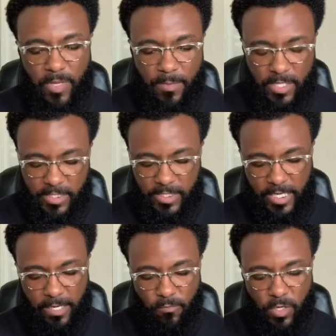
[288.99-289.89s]
But let's
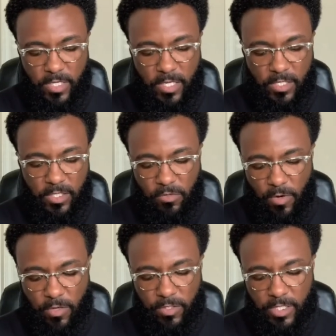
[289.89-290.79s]
see what the
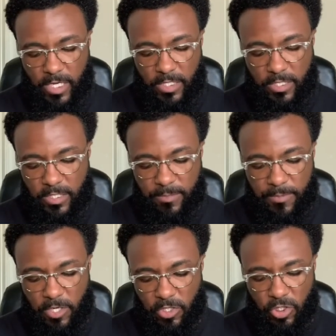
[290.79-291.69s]
tarot says.
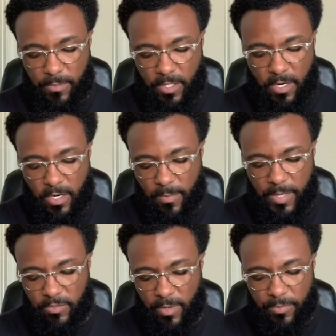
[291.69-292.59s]
Spirit, show me the card that
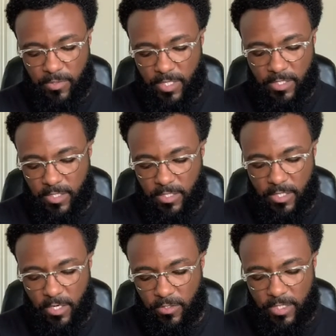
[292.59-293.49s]
best represents the
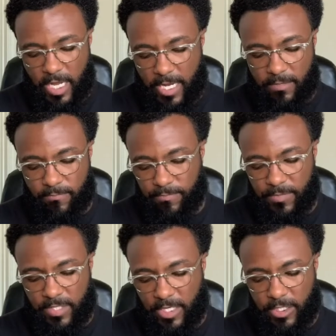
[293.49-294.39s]
star sign
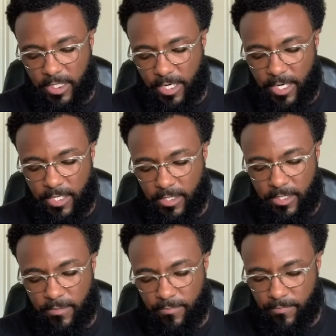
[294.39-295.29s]
Sagittarius.